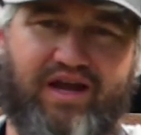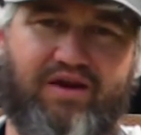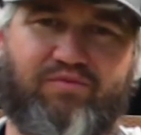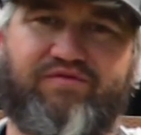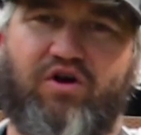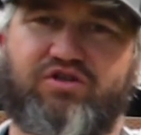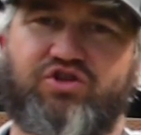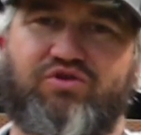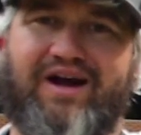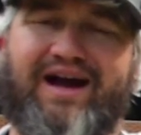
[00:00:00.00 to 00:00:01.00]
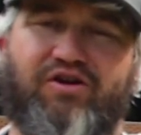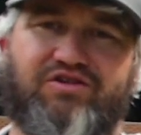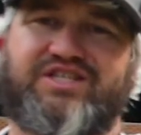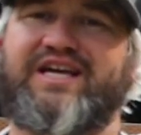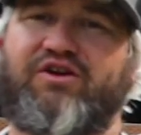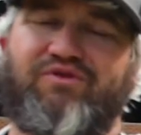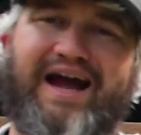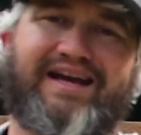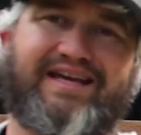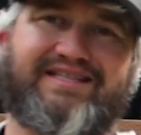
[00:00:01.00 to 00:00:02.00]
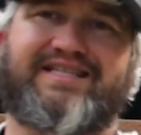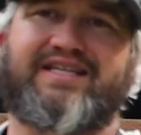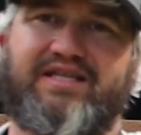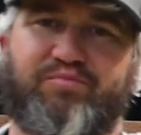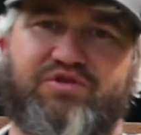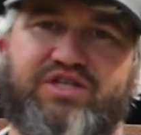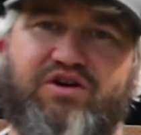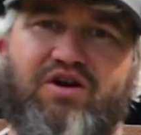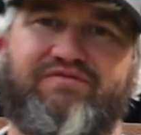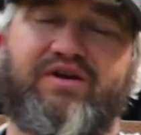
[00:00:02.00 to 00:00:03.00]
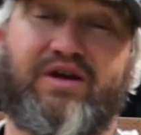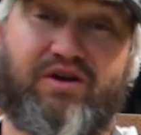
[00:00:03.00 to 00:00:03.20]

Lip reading: And we've also got our sale rack at 60% off.